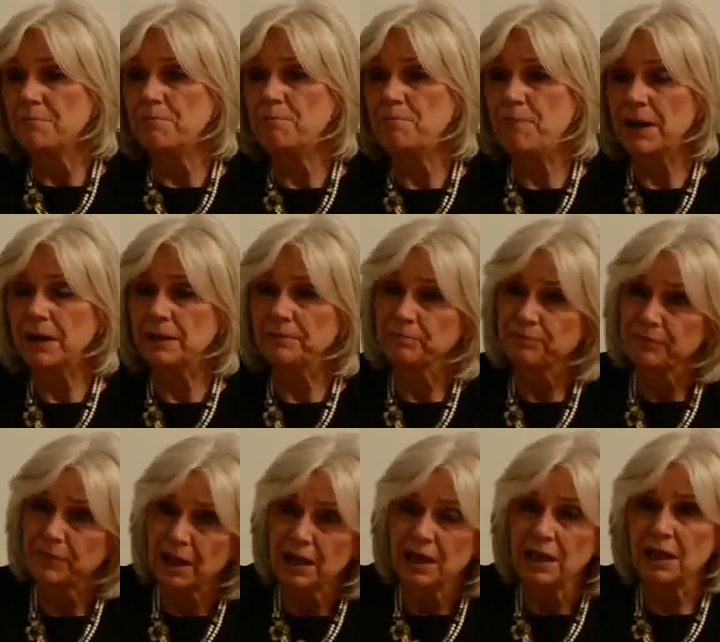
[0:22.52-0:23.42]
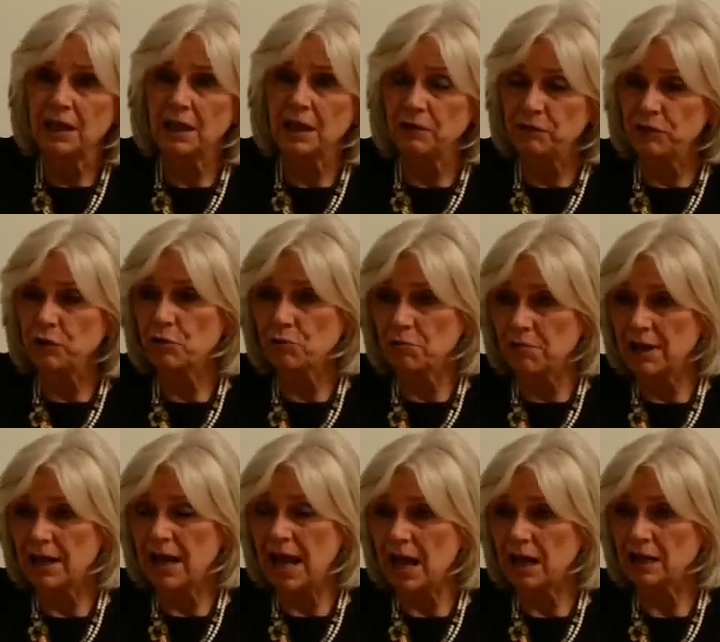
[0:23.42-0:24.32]
But if you're
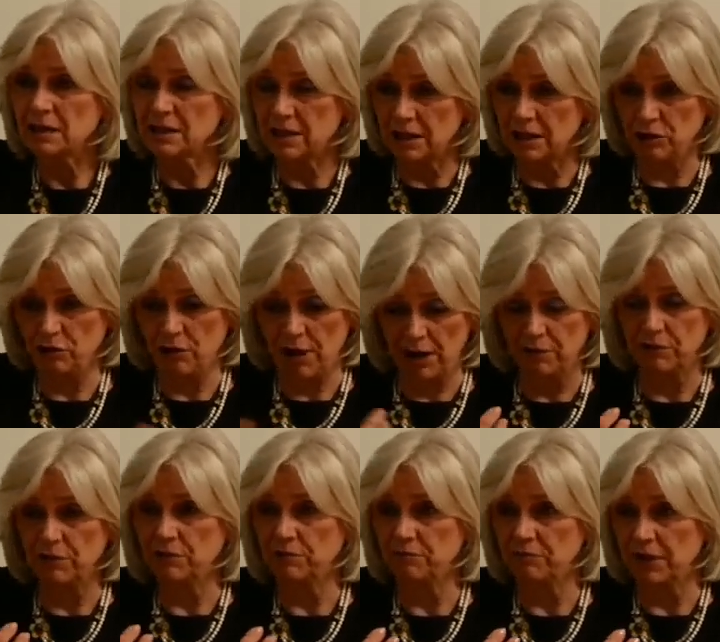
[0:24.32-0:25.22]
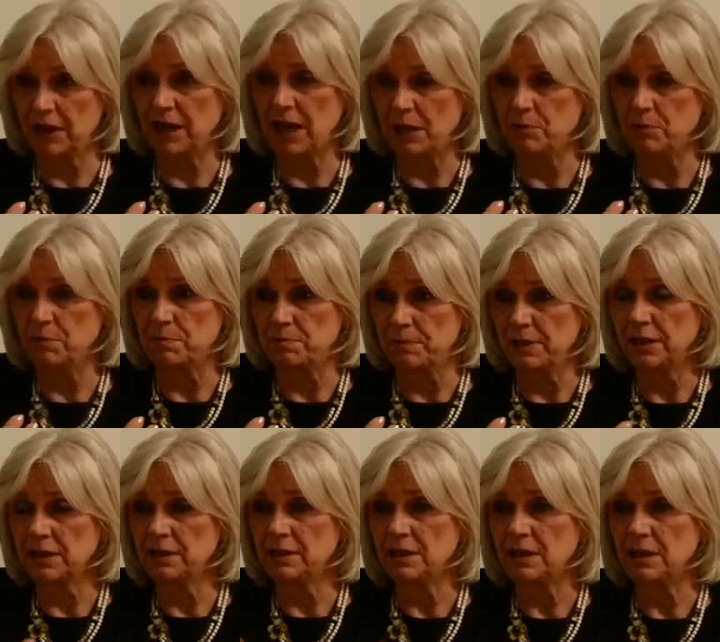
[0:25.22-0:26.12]
relaxed and you have the,
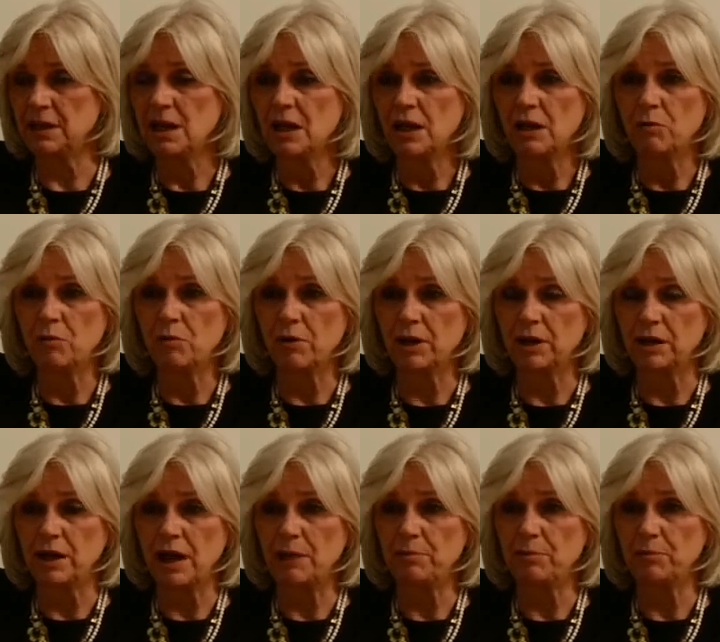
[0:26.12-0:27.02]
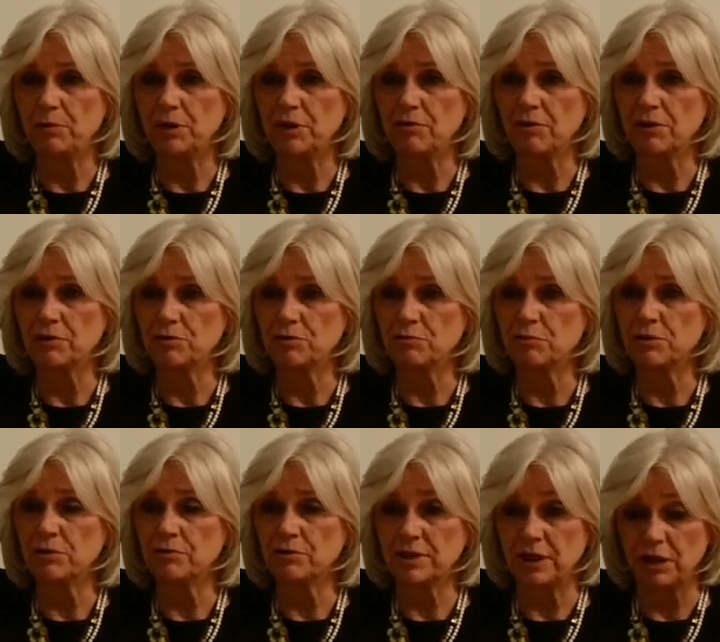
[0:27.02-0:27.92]
capability, what can happen when you're
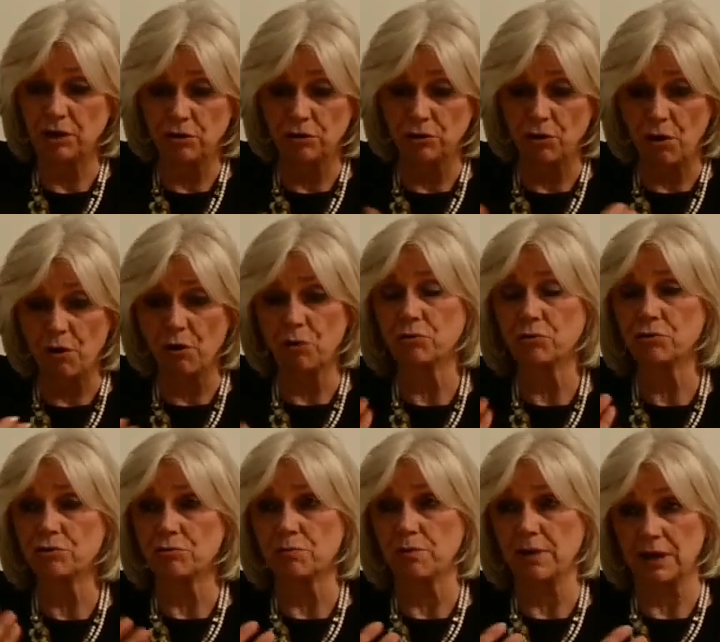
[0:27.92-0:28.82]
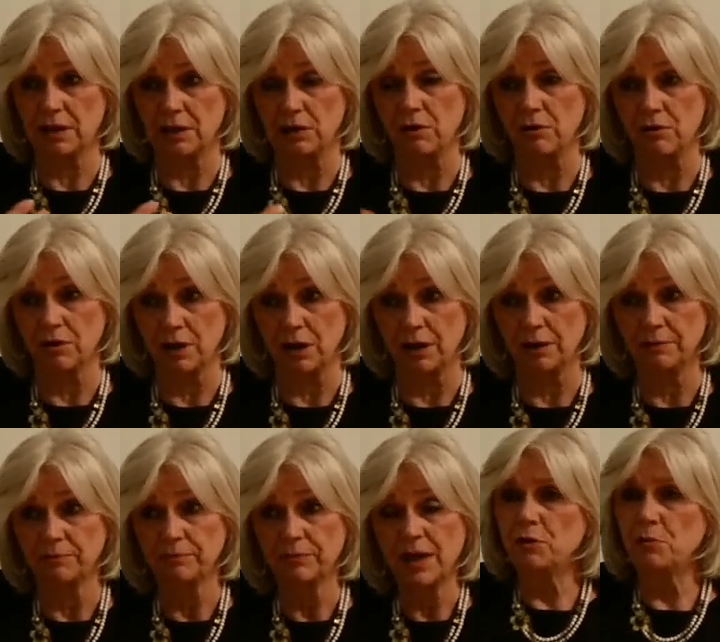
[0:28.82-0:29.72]
underwater is that you can hold your breath longer.
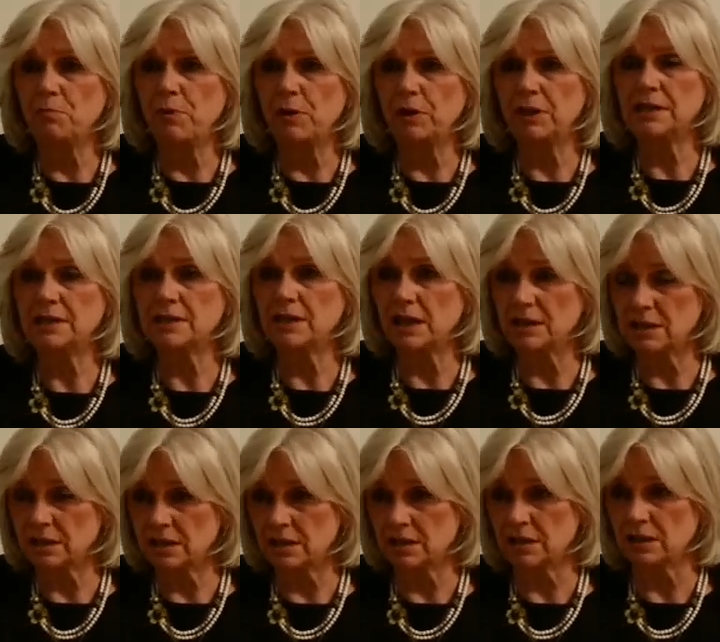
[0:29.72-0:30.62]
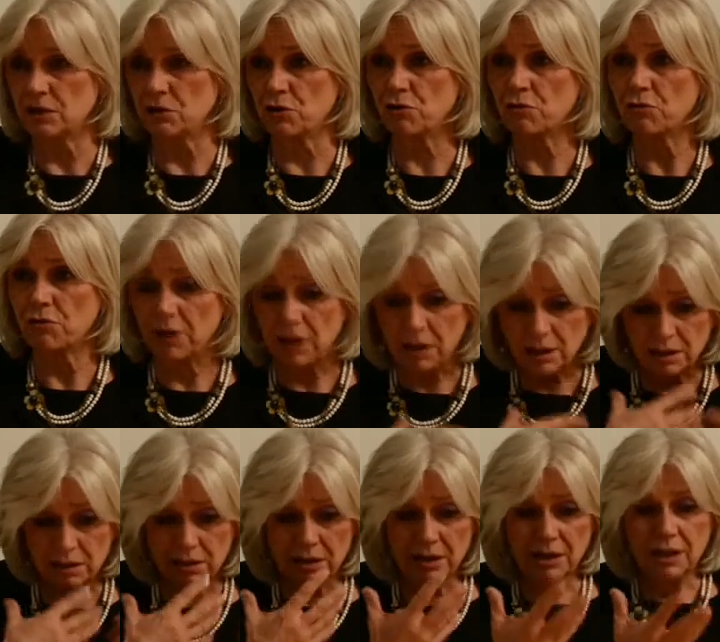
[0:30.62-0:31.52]
The body starts to
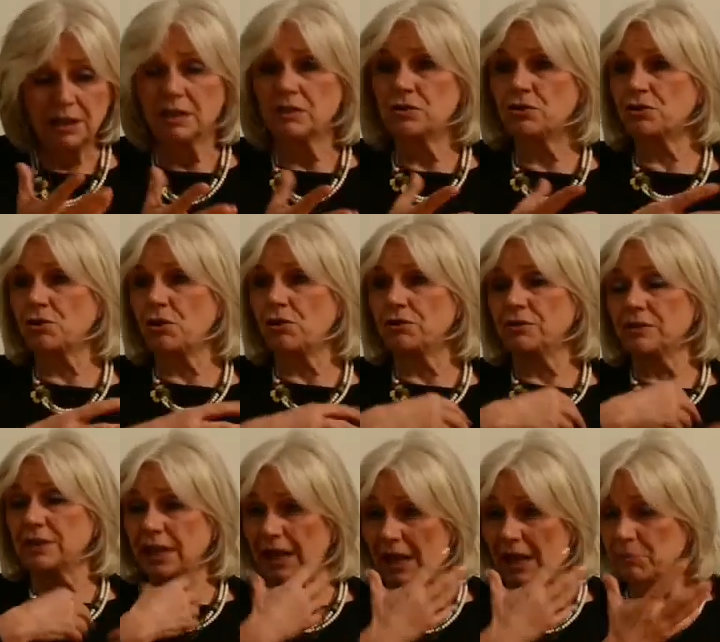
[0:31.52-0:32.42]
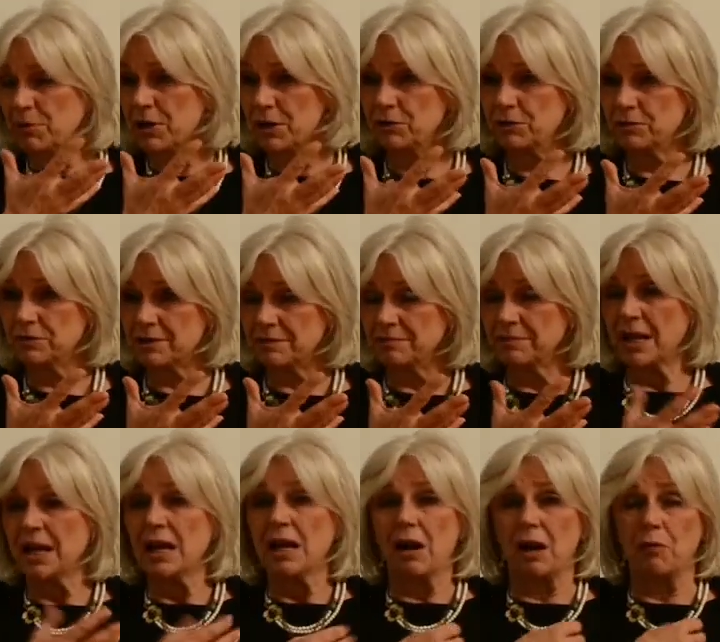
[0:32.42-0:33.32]
secrete certain chemicals
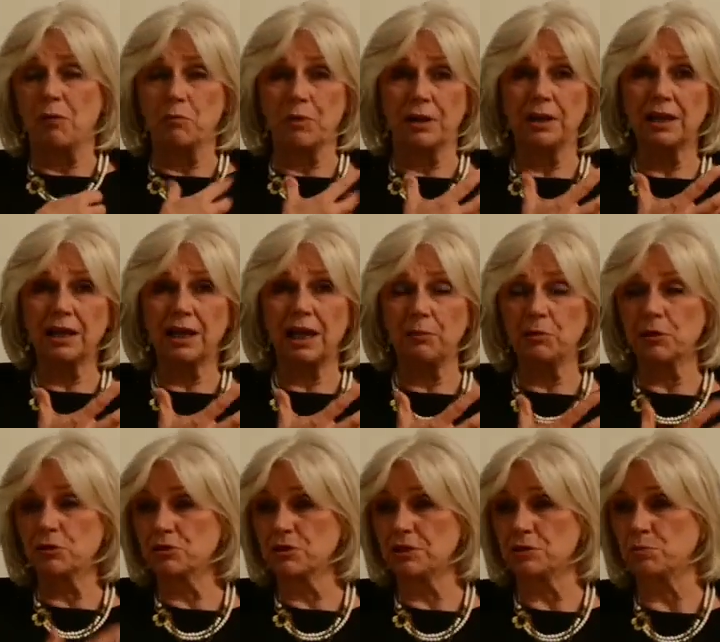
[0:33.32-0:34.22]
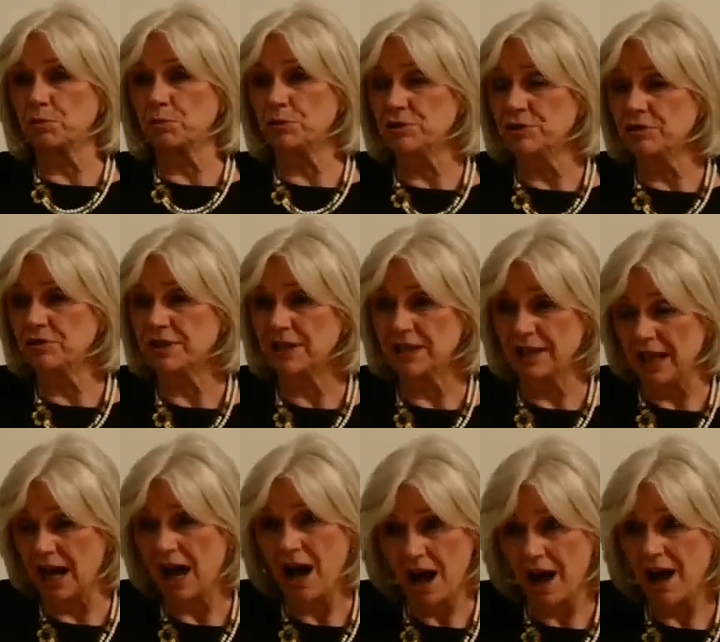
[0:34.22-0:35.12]
um, one of the chemicals is produced in the
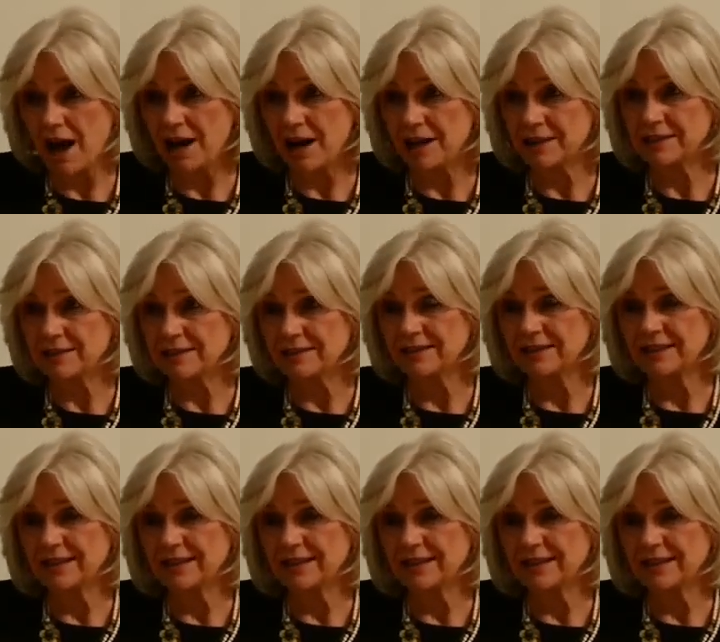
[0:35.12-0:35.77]
heart.